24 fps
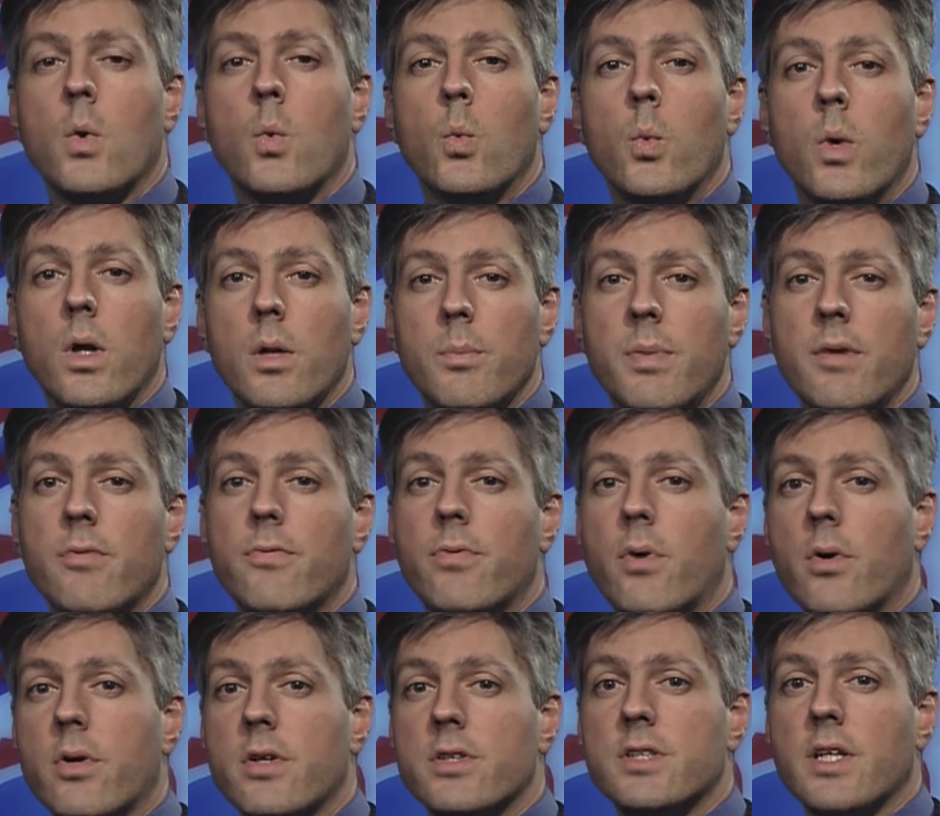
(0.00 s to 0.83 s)
We'll be
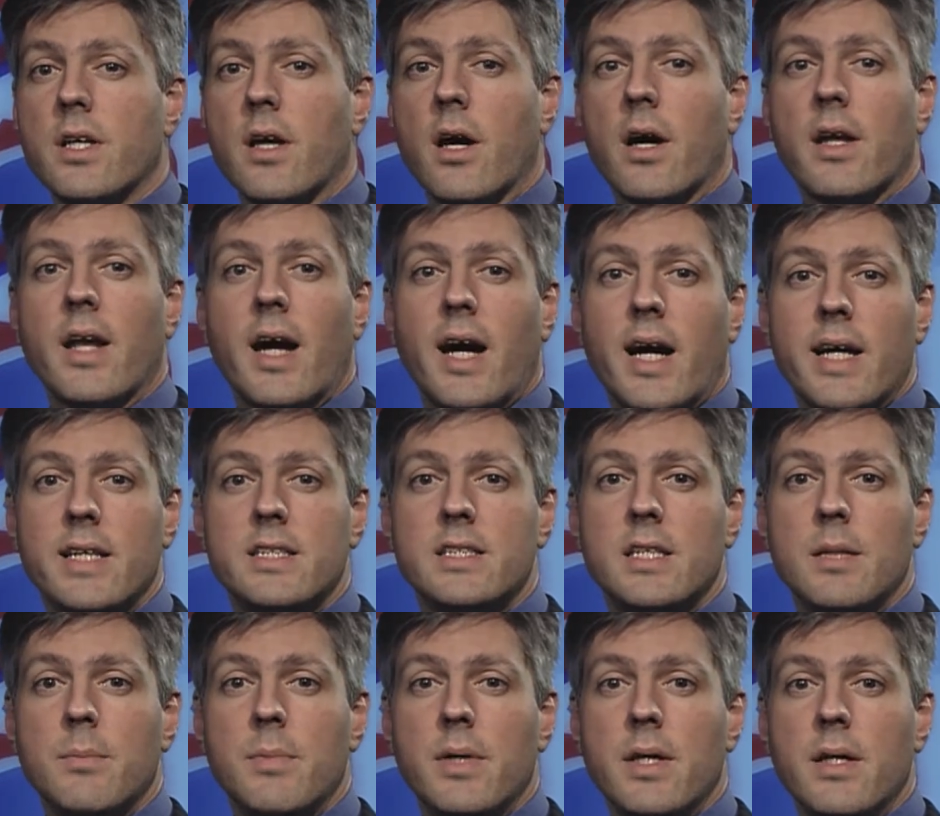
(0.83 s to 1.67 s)
focusing on
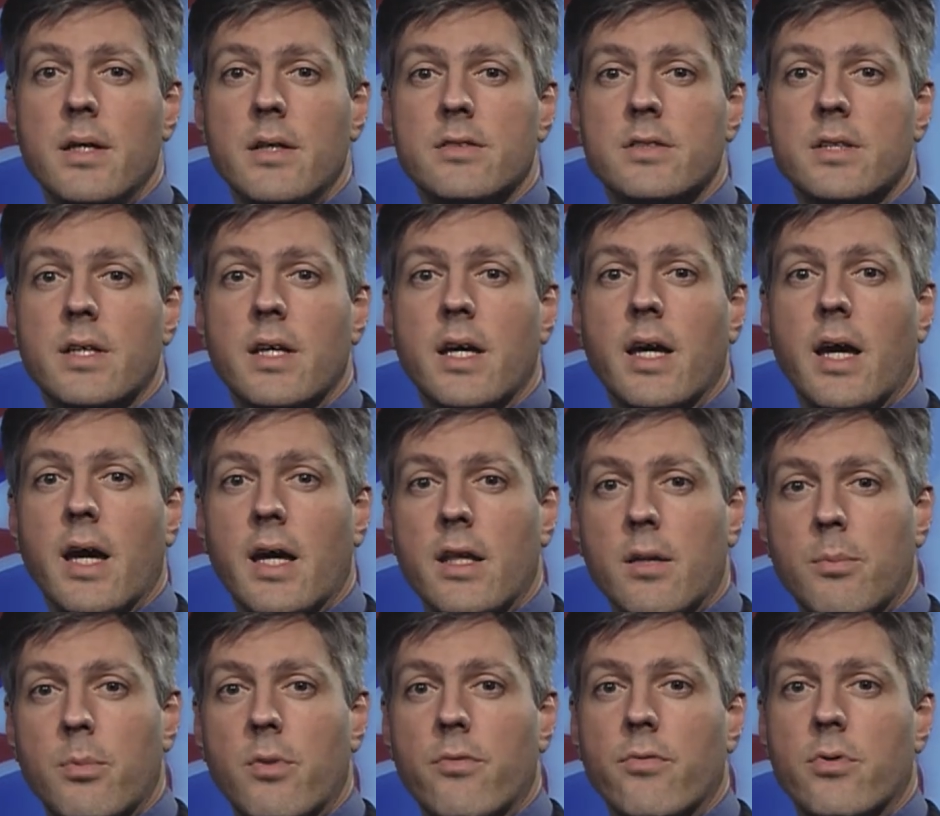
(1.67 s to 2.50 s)
ICBs
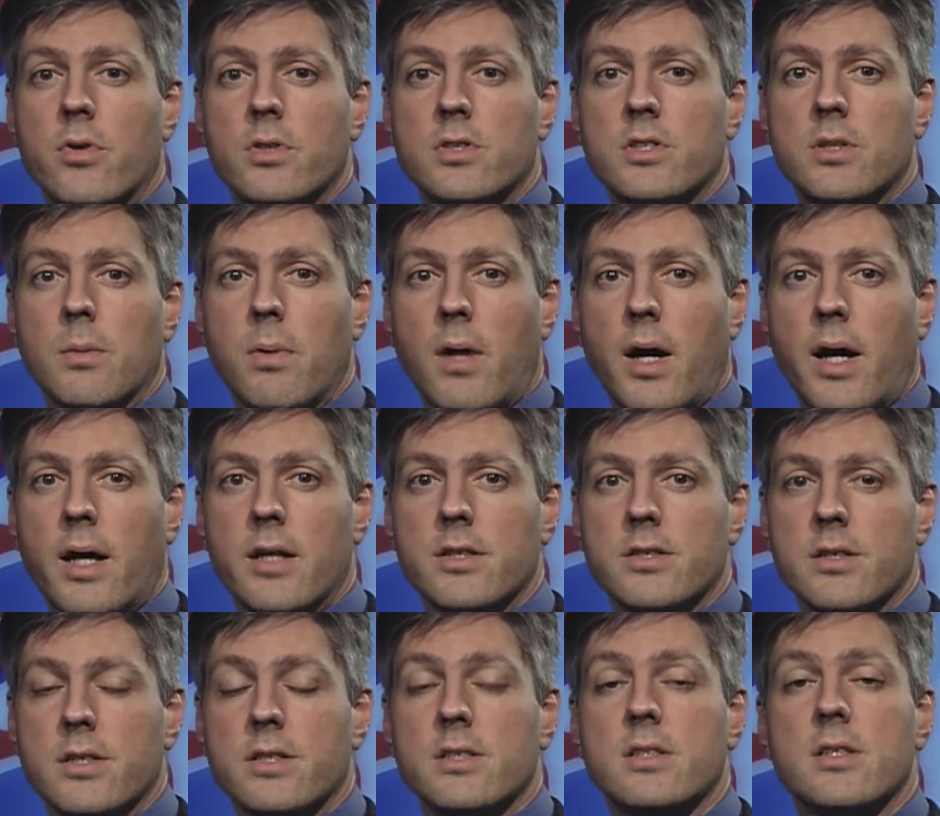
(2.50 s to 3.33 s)
and the preferred
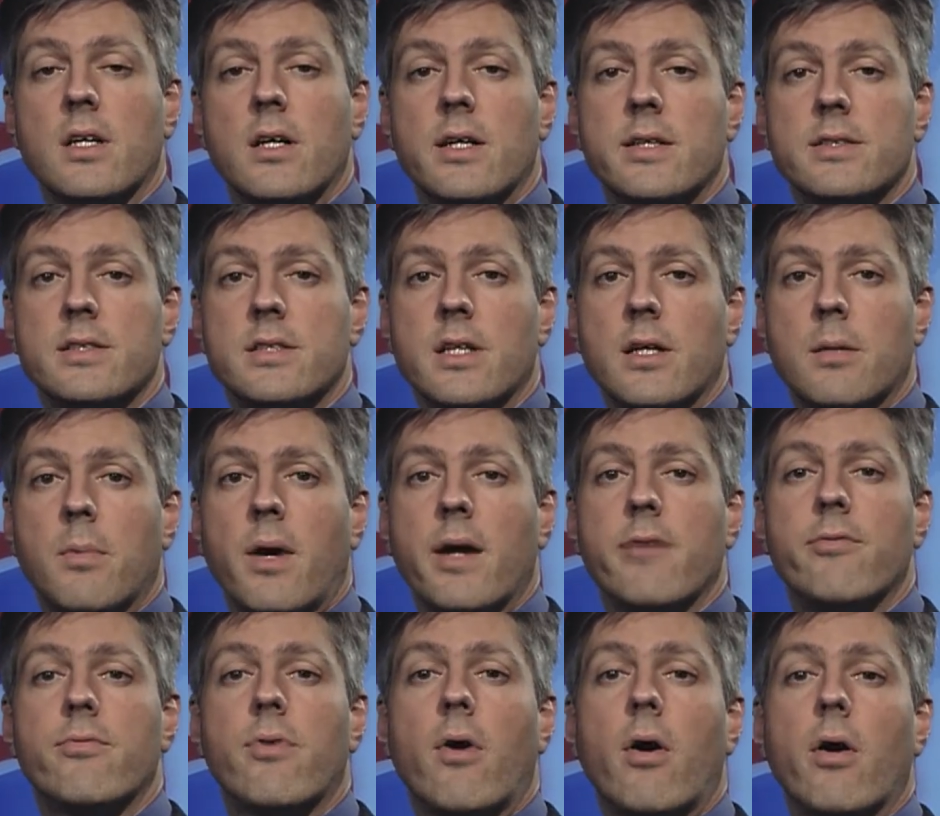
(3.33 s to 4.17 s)
suppliers list as they are
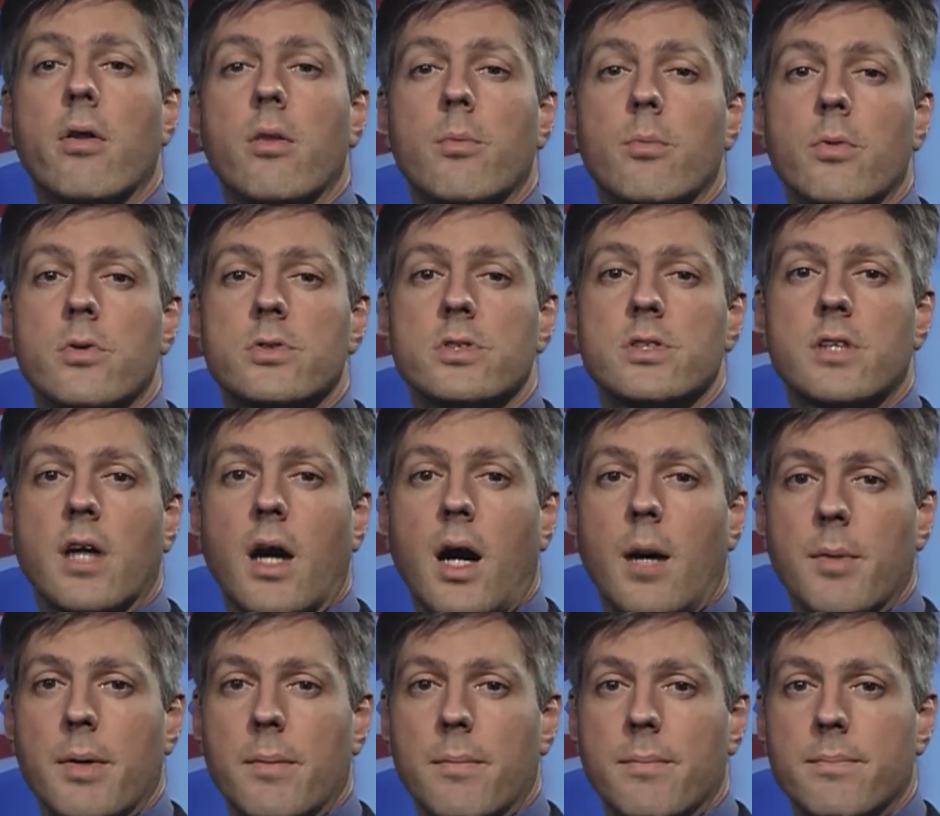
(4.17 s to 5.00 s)
by far the most
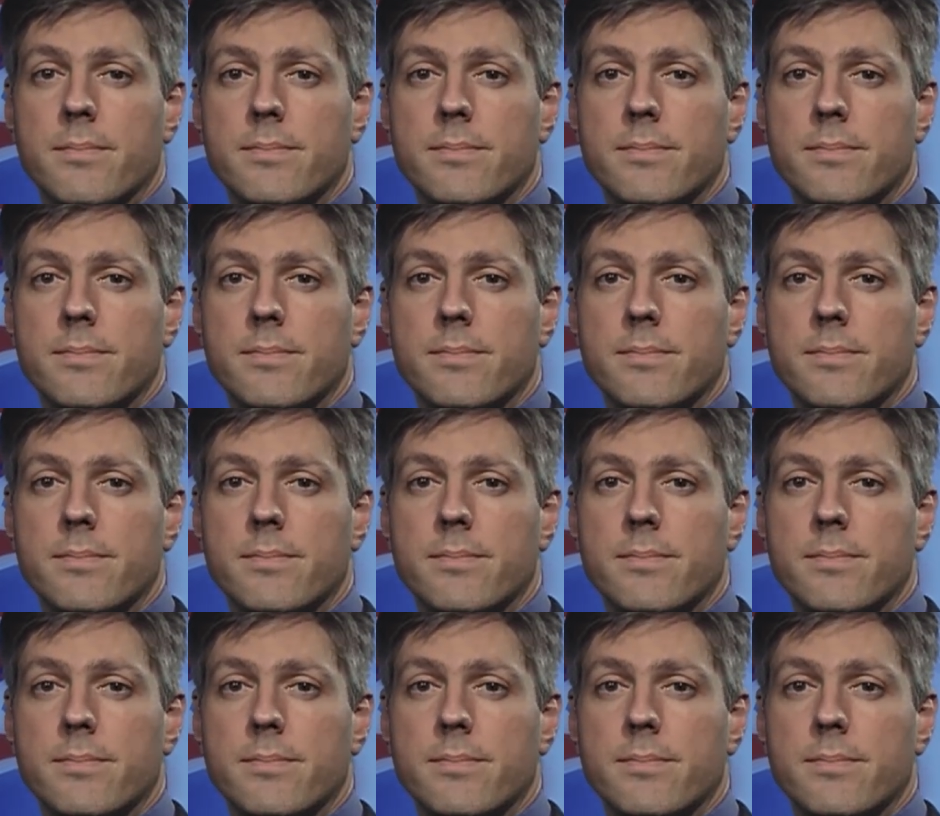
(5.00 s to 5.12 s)
common.